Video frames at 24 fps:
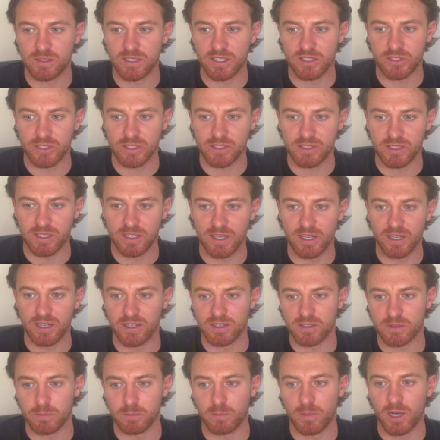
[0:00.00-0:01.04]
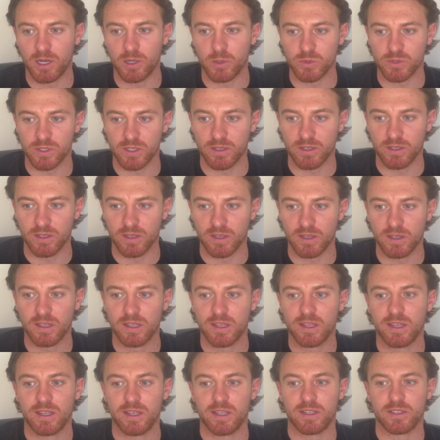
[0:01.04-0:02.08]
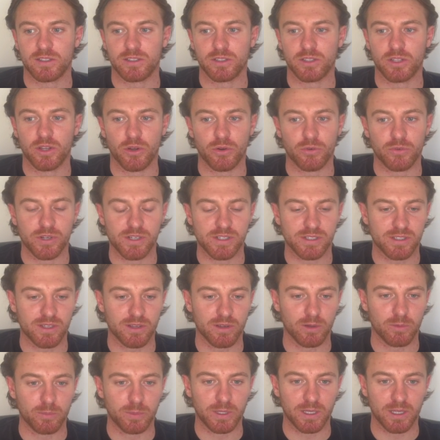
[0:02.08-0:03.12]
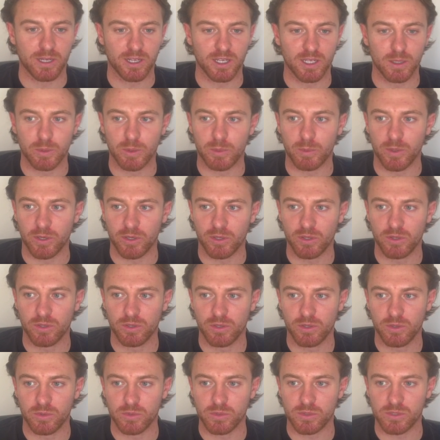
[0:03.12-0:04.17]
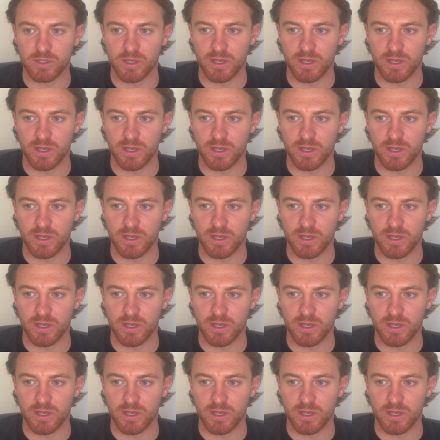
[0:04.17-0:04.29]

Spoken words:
As you can see here, it's miles under, not a risk of being clipped by Google. So